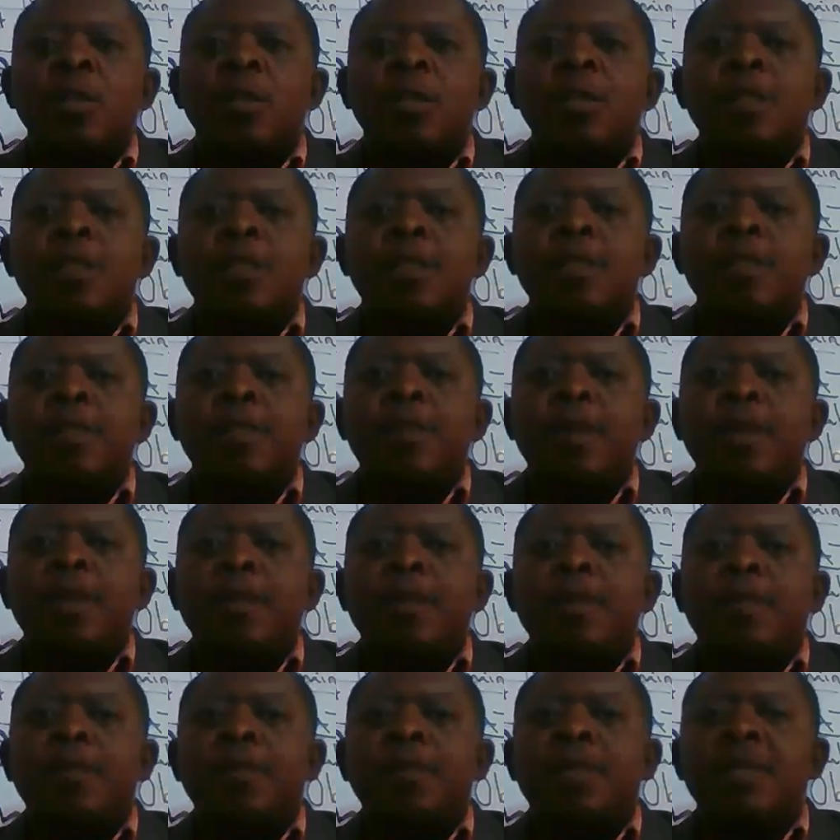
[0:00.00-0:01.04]
this
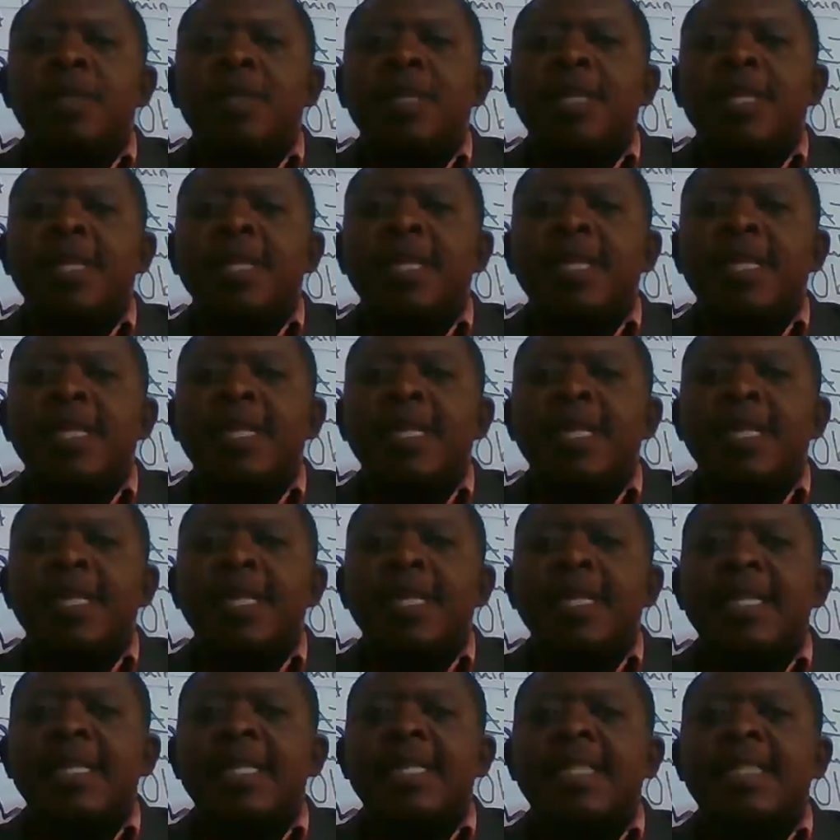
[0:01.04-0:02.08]
impaired breathing,
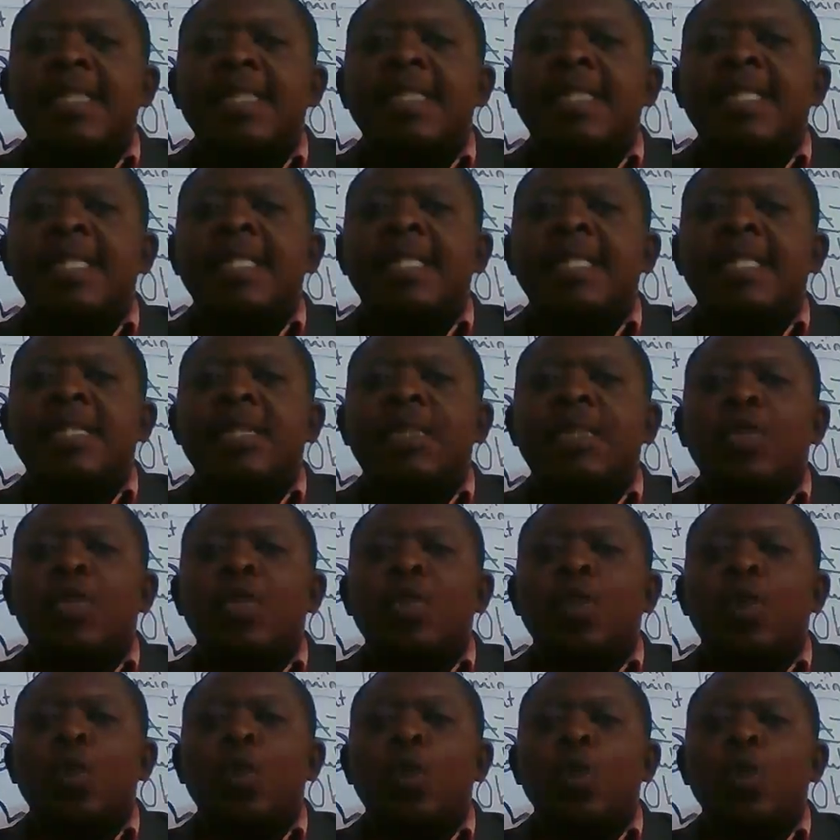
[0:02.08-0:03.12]
it's related
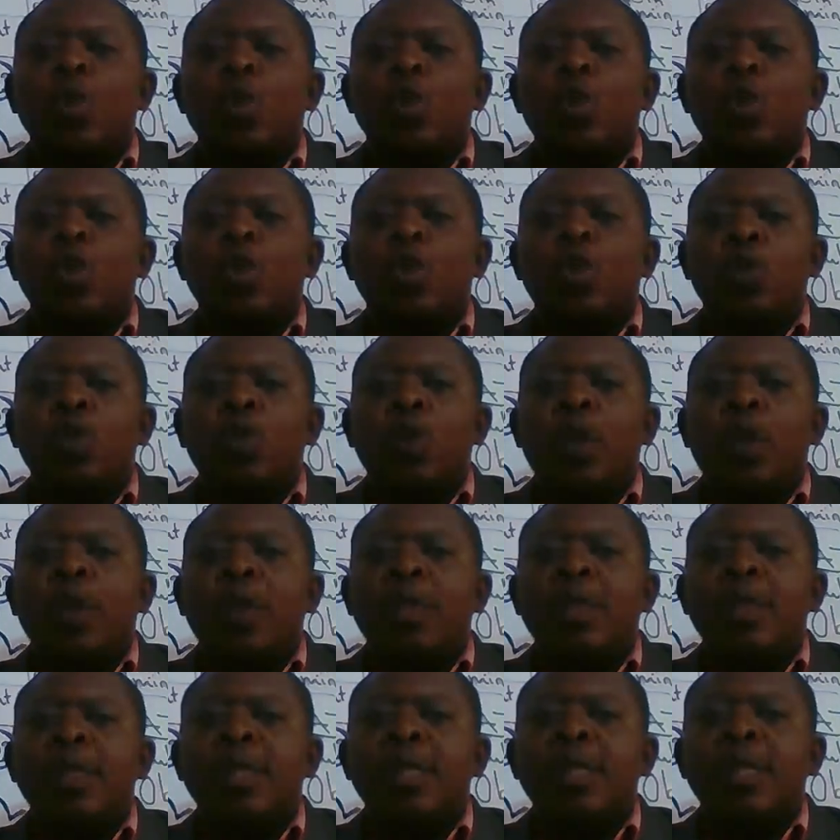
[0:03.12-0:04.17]
to or due to what?
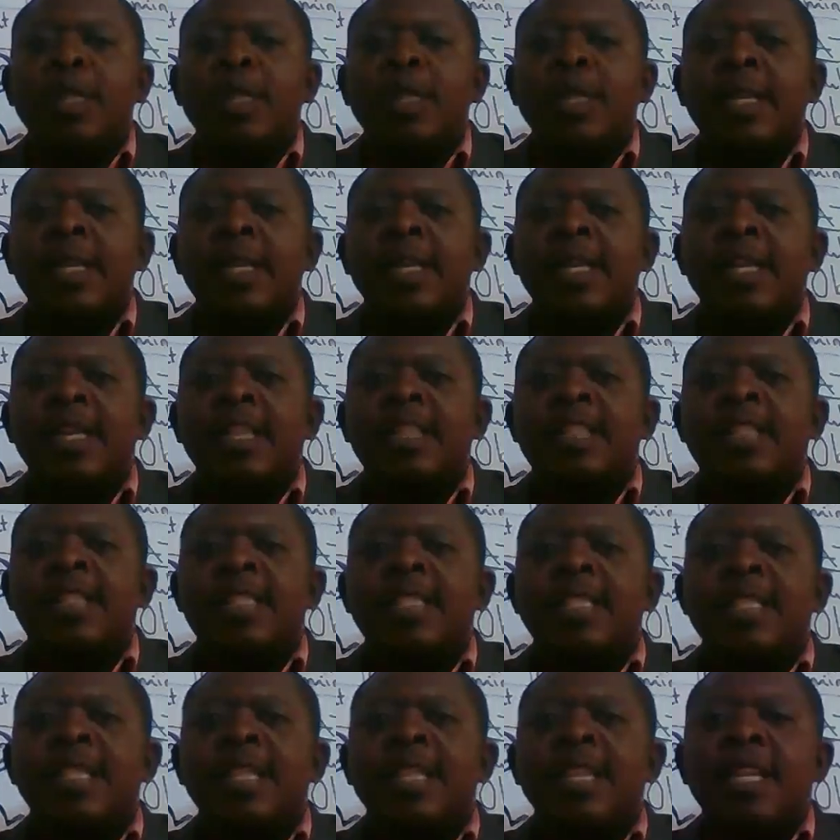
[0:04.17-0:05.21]
It's
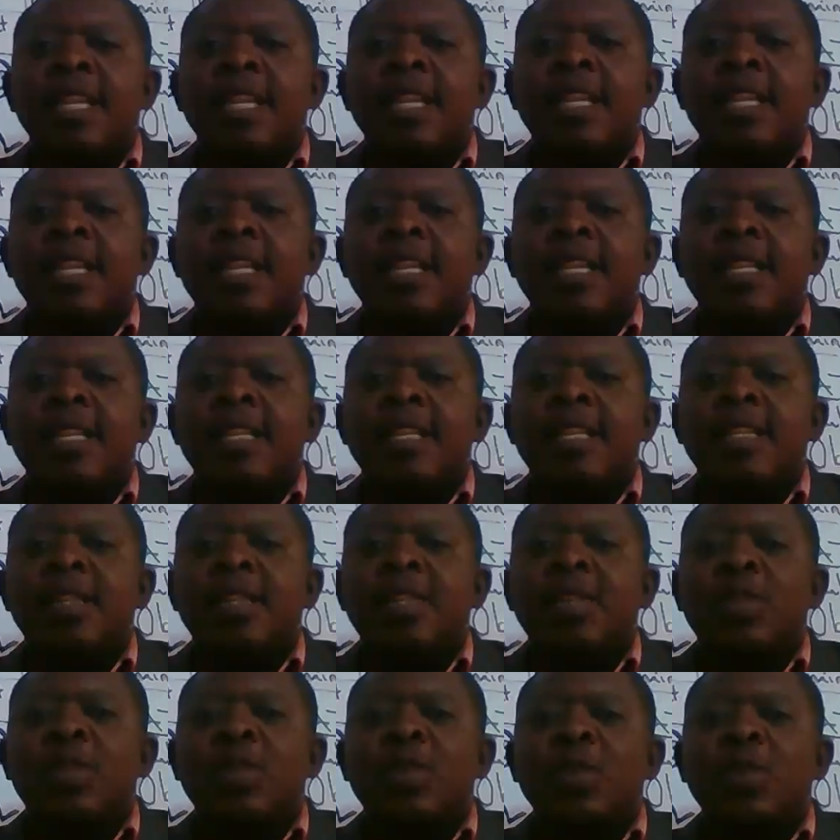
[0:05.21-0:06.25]

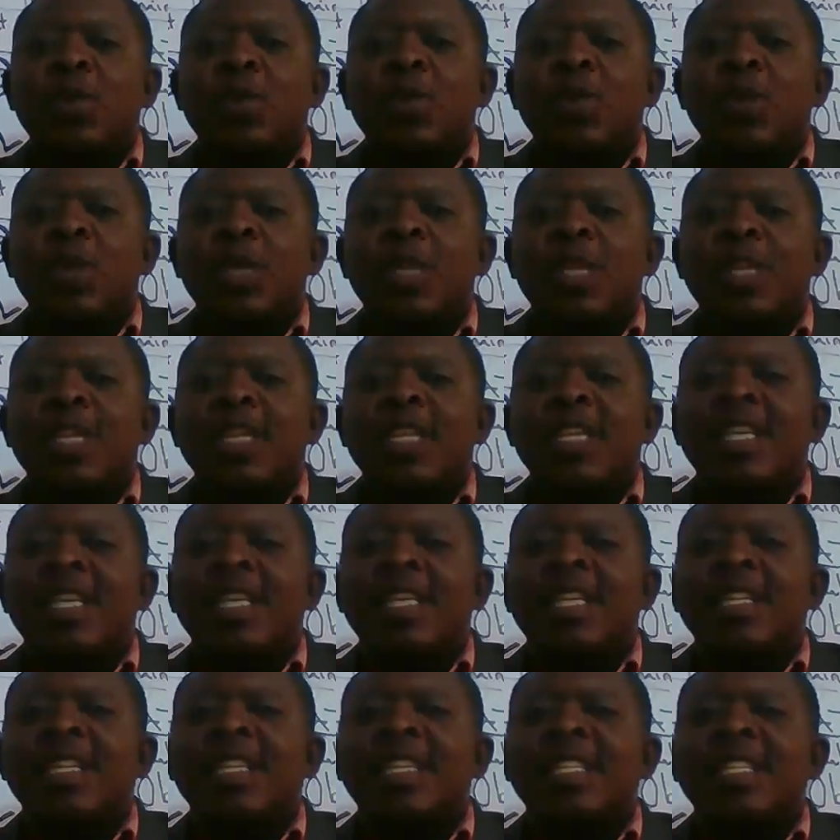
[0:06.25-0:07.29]
related to
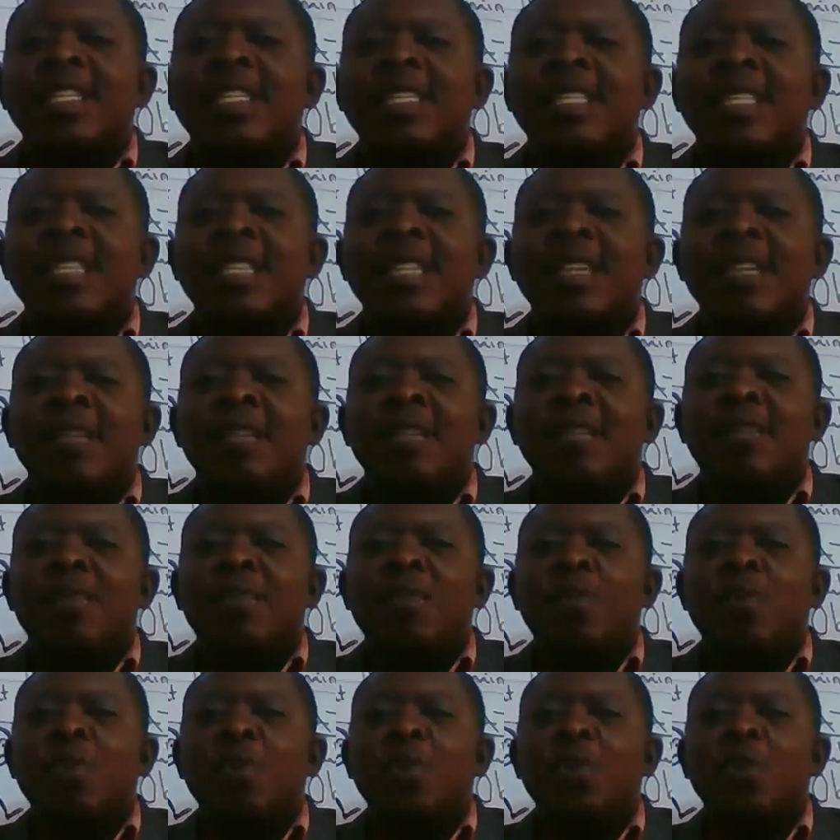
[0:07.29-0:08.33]
increased
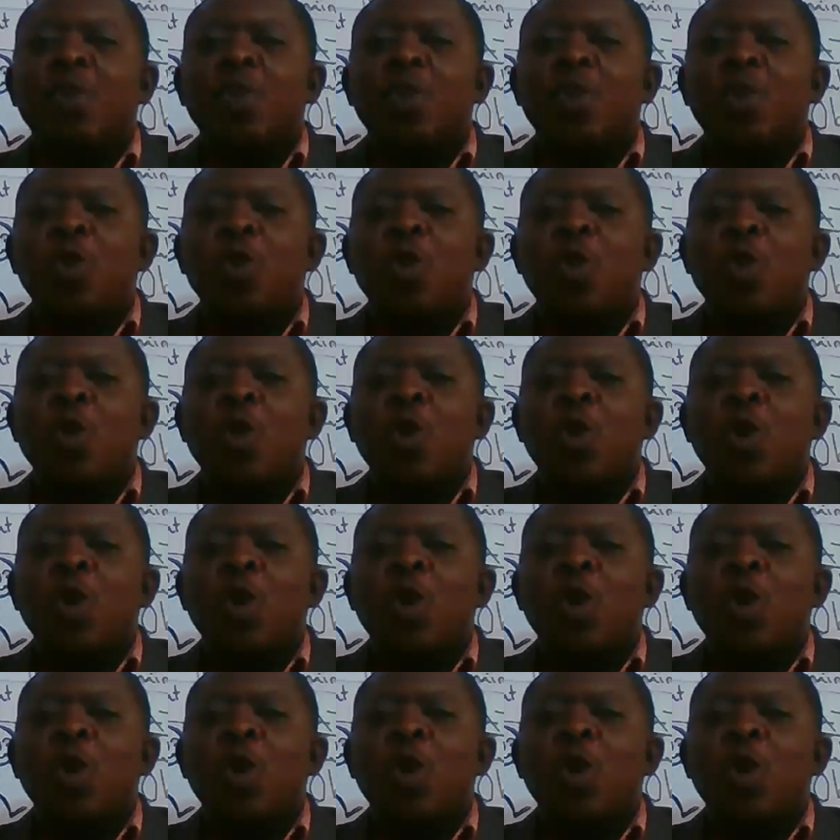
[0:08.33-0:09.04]
bronchial